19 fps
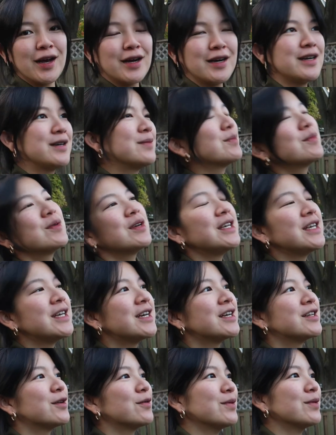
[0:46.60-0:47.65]
Um, we
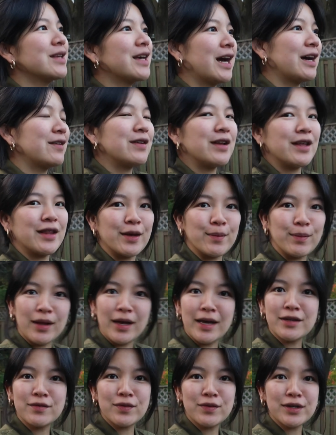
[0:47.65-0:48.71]
don't really have anything
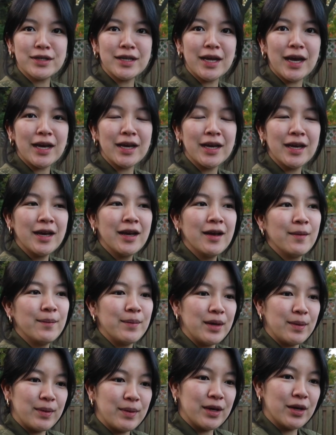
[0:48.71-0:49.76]
planned for today.
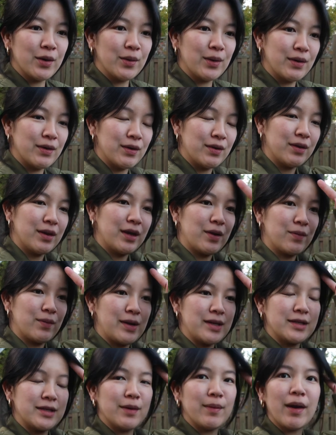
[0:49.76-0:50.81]
Maybe go out and like
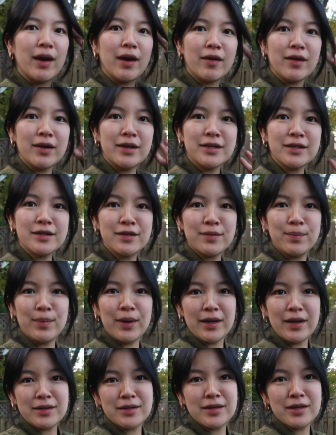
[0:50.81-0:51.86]
run some errands,
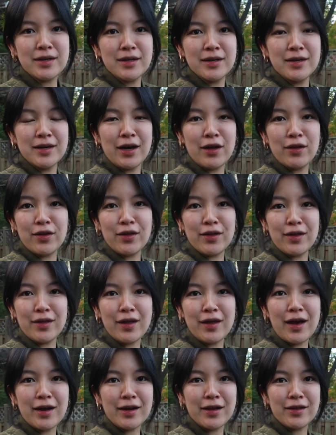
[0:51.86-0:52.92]
but other than
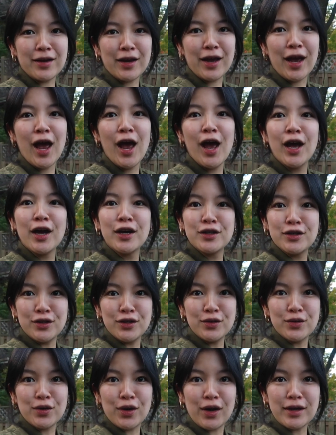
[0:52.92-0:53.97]
that, nothing
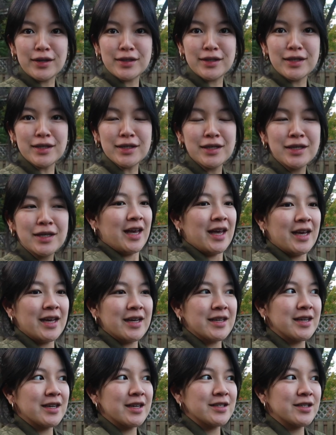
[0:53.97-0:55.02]
too crazy.
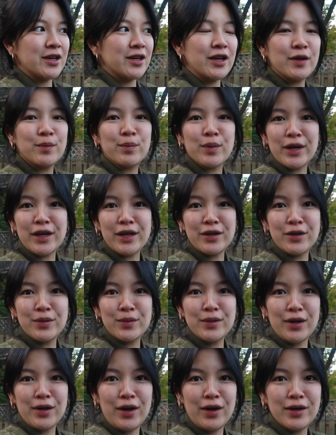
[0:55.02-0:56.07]
And I just thought I'd bring you
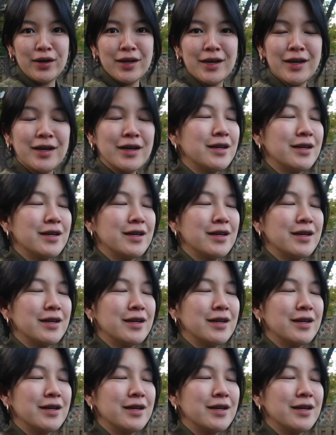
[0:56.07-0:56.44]
along